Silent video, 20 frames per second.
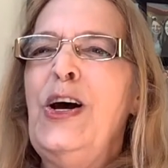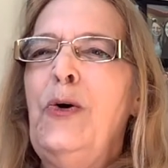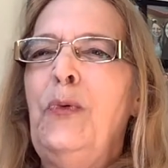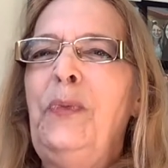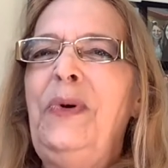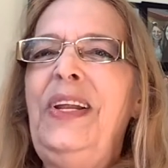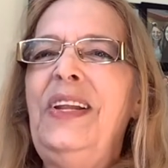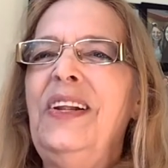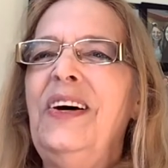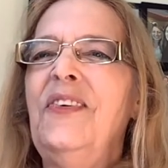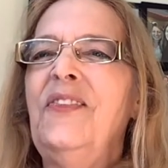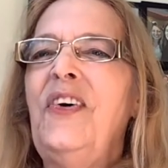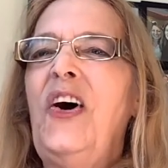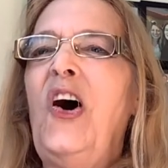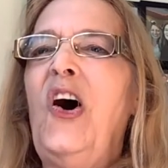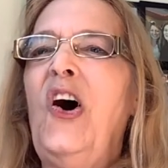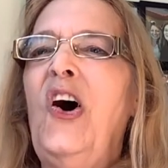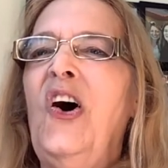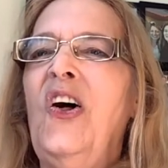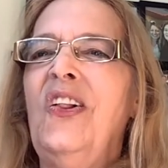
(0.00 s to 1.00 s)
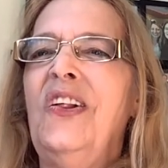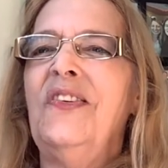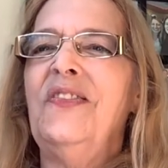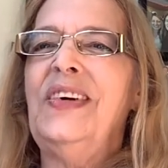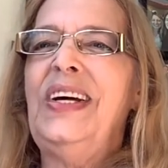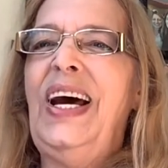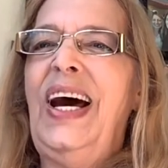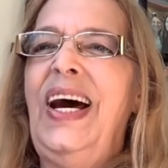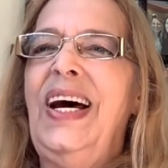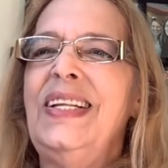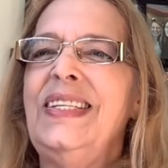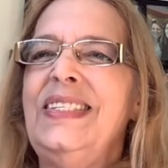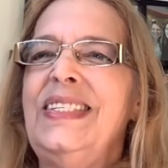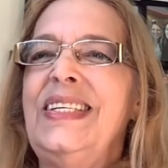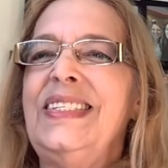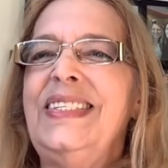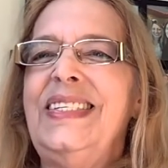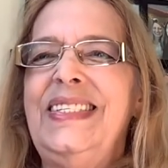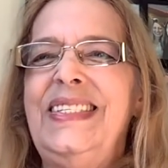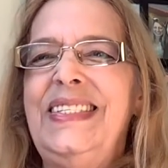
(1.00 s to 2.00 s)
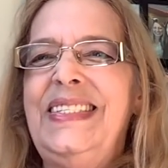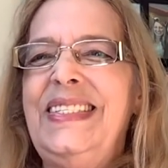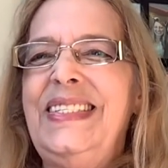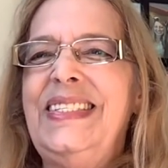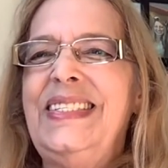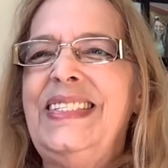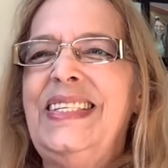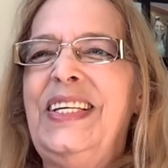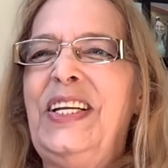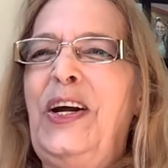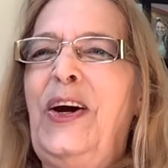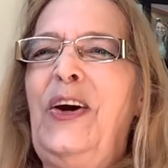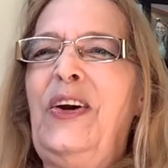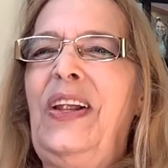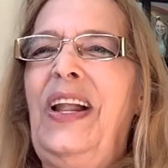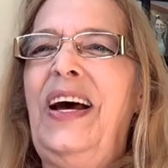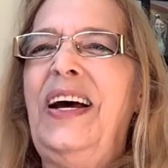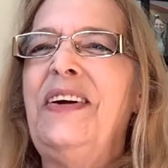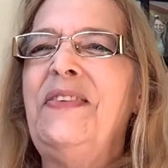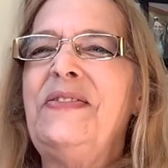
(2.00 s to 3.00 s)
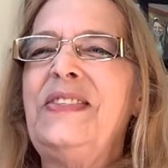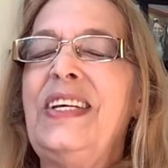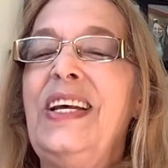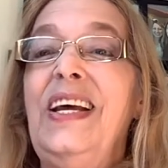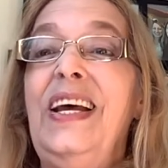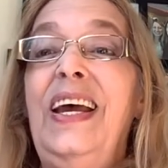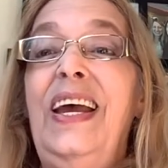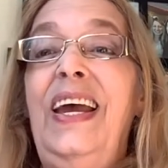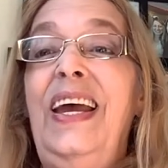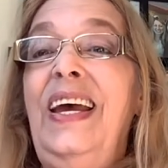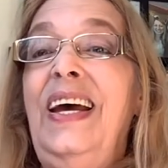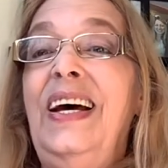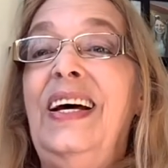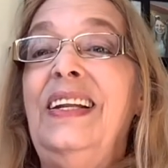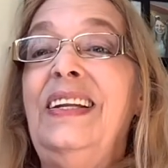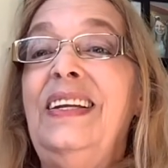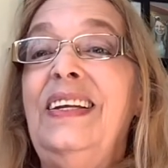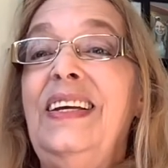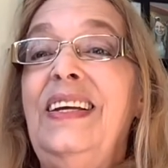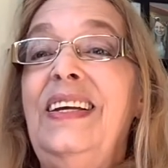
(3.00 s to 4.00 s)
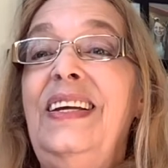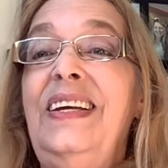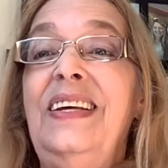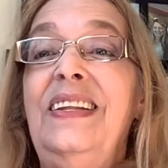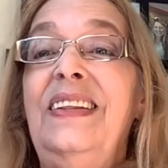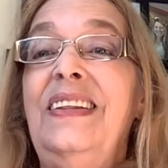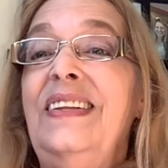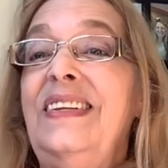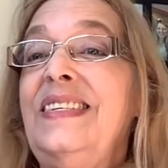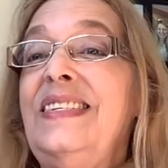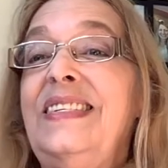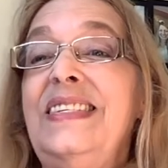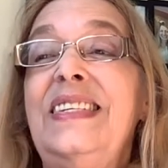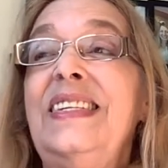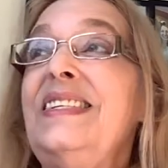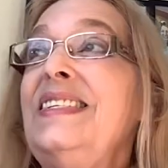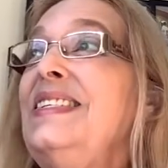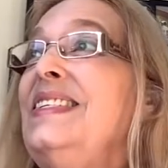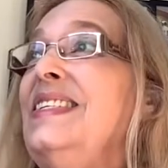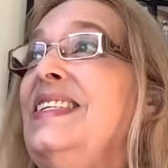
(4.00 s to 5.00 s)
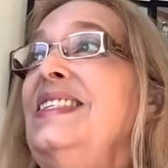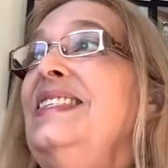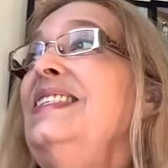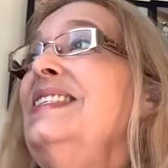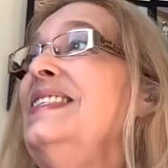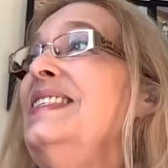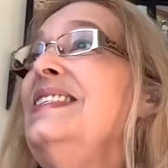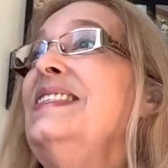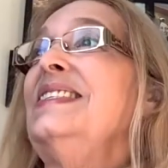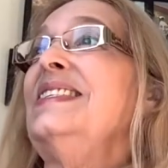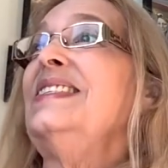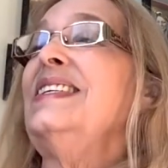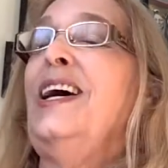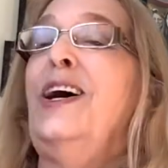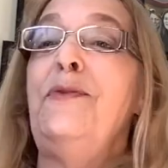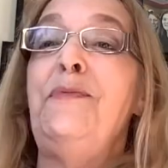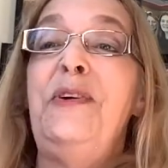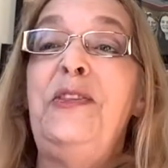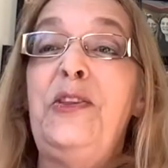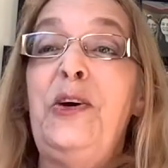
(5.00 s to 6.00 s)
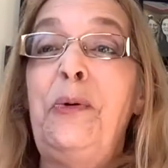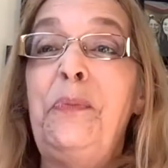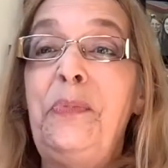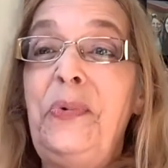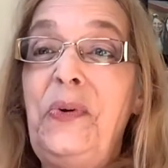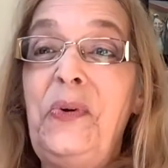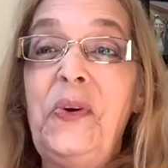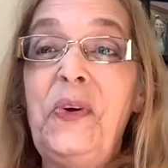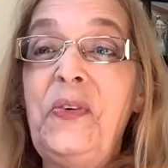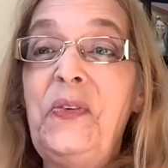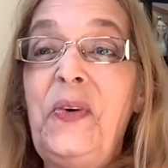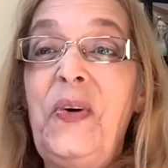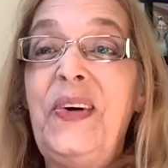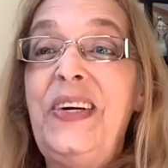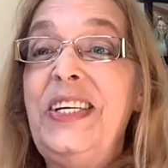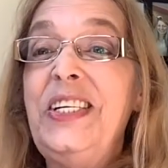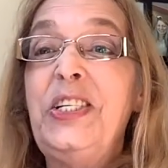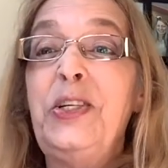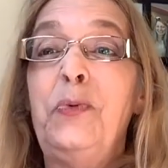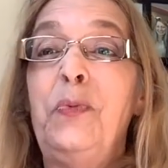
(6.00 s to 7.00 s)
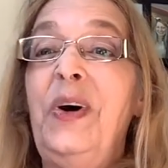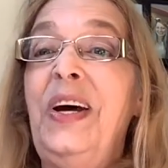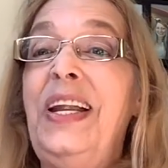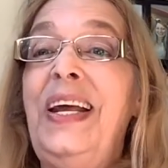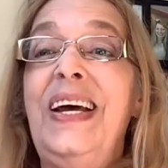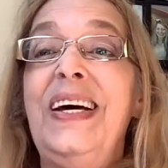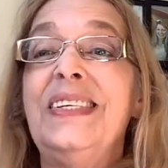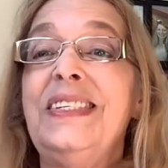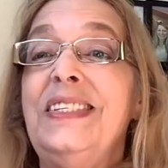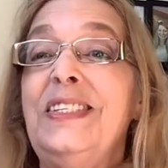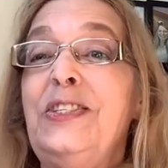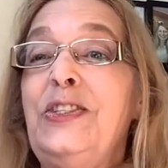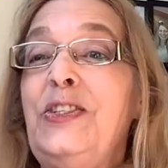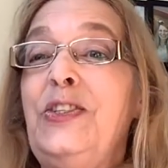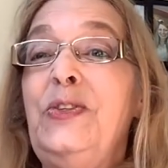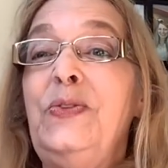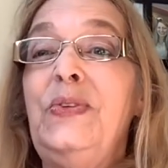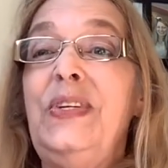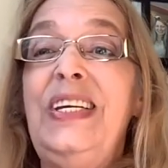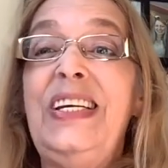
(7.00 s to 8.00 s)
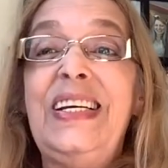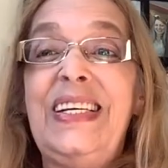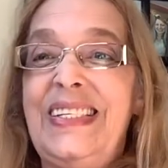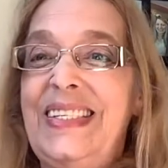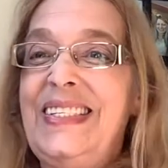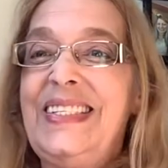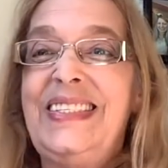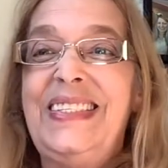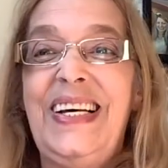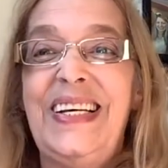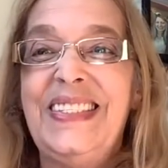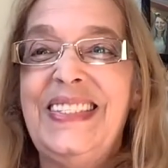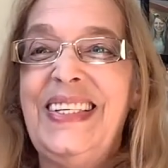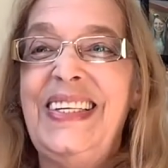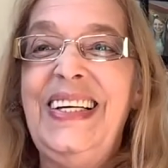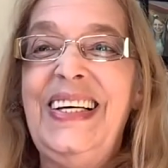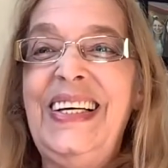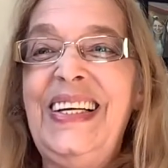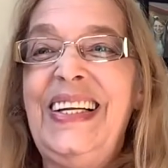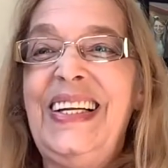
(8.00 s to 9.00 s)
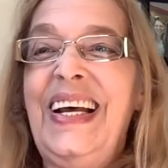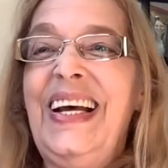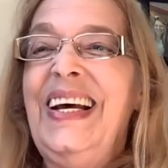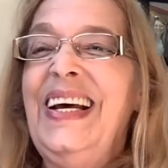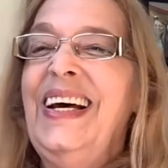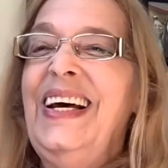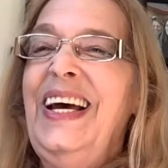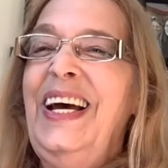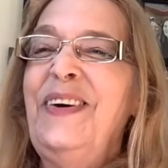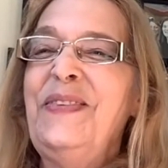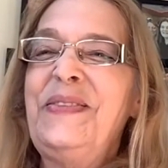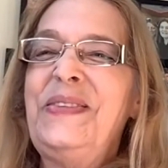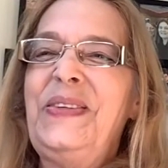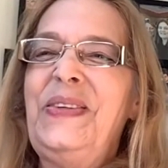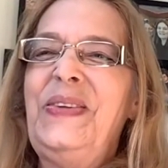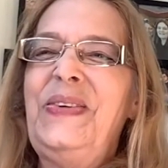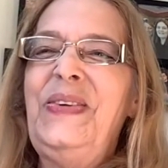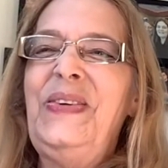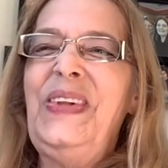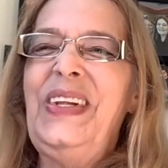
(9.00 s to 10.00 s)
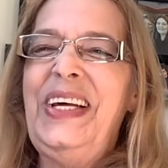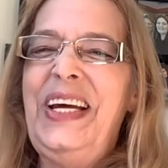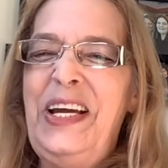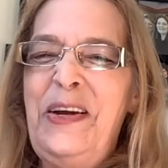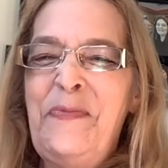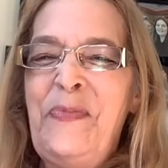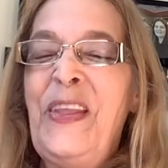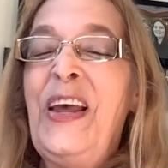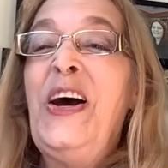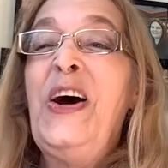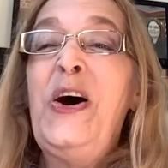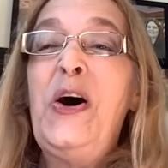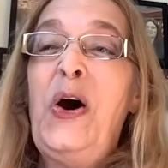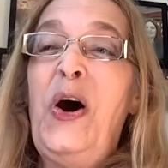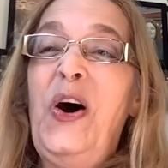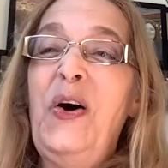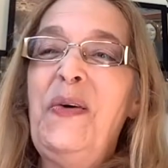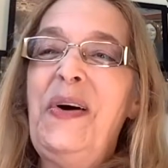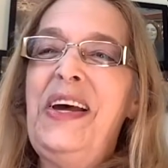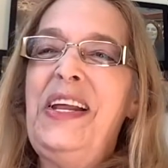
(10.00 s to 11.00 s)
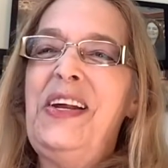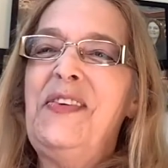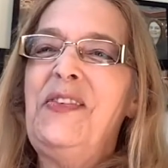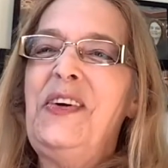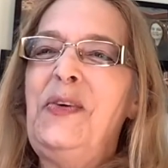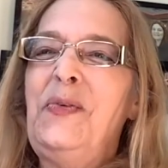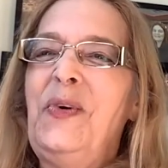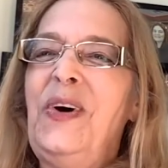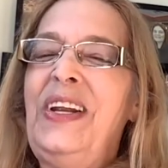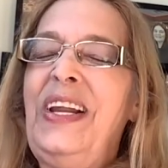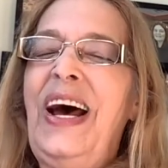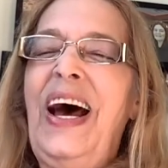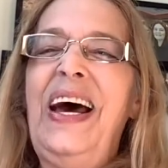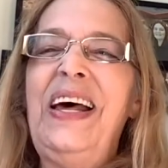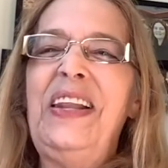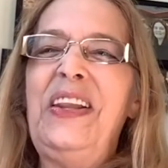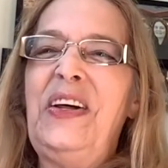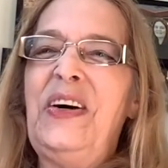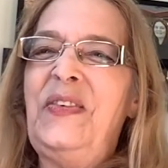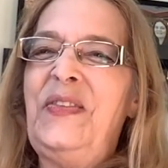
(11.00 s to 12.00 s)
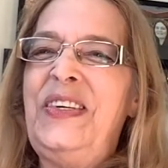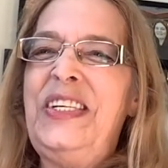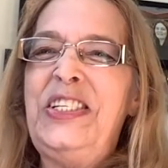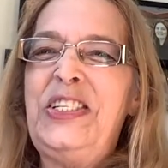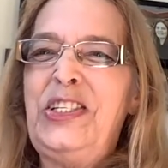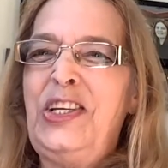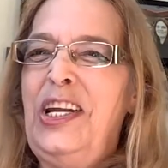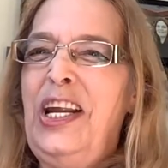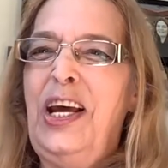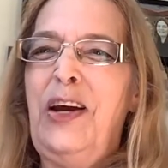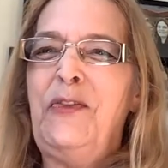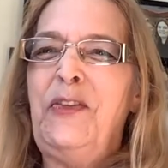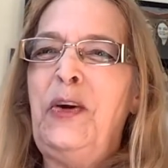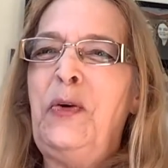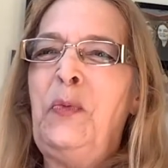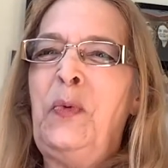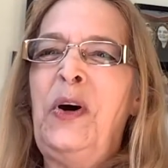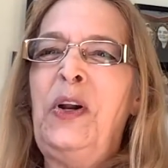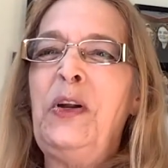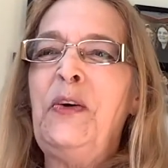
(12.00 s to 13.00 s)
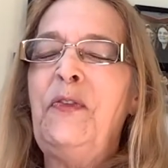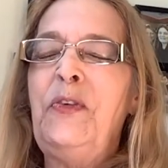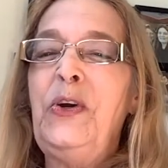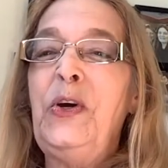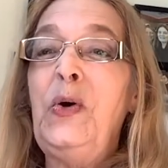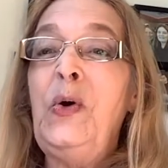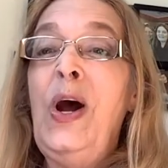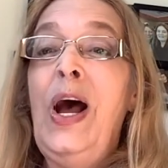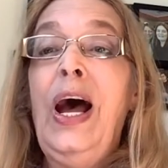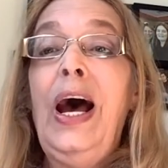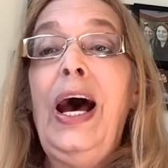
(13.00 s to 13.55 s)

We love all of God's seasons in our lives and in the, the seasons. I mean, they're beautiful. Each one has its uniqueness, doesn't it? Absolutely. All right, everyone. I love each and every one of you.